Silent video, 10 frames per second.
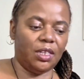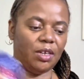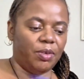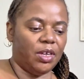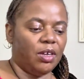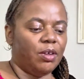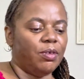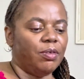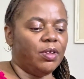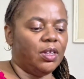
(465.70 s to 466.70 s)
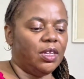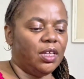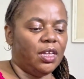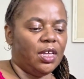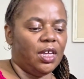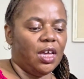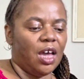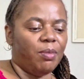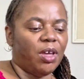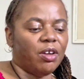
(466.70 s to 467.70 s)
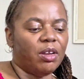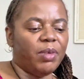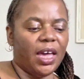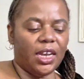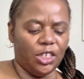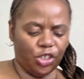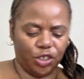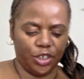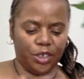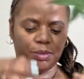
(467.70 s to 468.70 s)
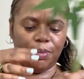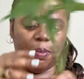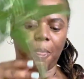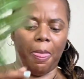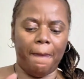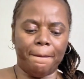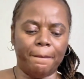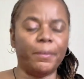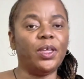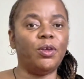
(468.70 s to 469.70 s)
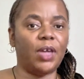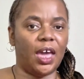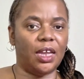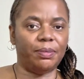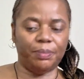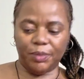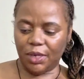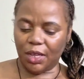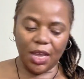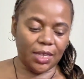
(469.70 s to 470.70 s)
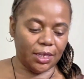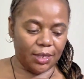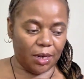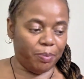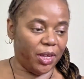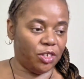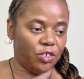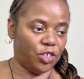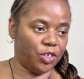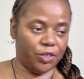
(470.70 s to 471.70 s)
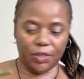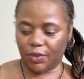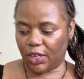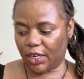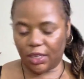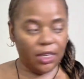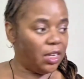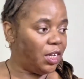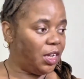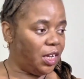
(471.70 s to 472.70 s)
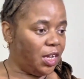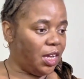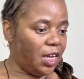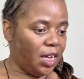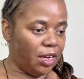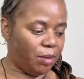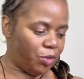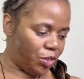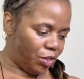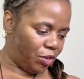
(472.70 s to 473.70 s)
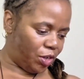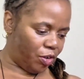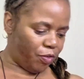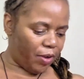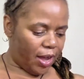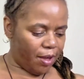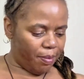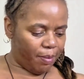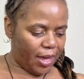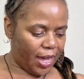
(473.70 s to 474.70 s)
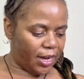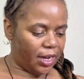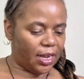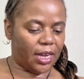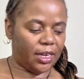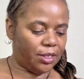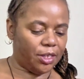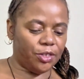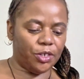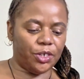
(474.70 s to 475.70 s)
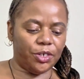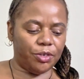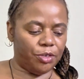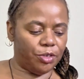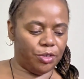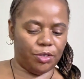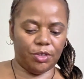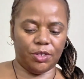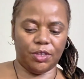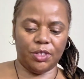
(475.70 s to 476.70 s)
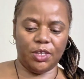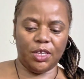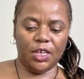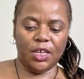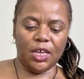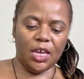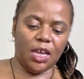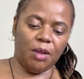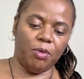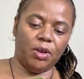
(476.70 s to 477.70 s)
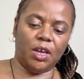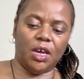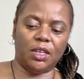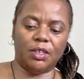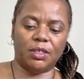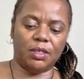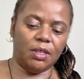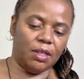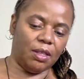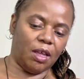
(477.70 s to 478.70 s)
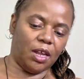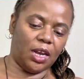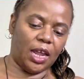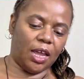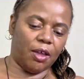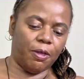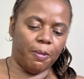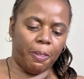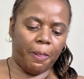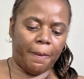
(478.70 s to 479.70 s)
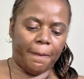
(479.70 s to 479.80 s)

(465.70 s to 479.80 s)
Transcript: There we go. I'm not going to be adding sugar, but you can. As I said, a pinch of sugar is fine. And I'm just going to grab my handy dandy scissors and I'm going to cut this on an angle.